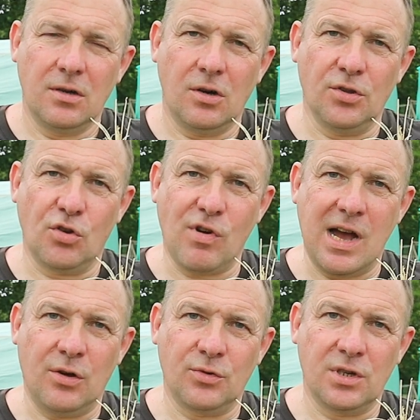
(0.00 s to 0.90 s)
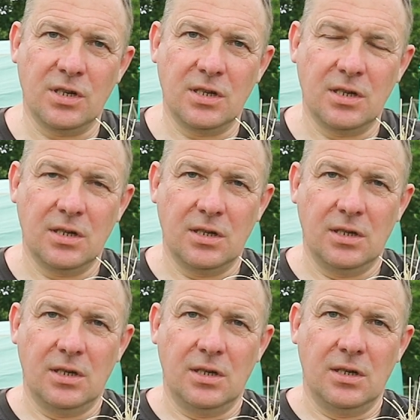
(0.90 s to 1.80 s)
on the ground
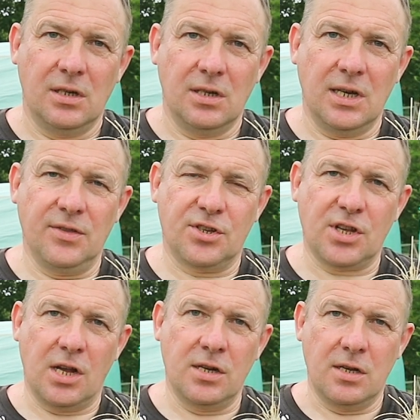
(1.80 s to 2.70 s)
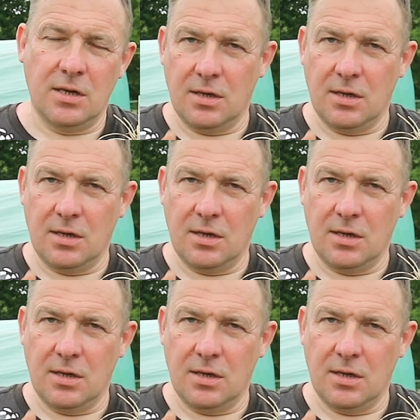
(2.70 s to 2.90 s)
in the sun.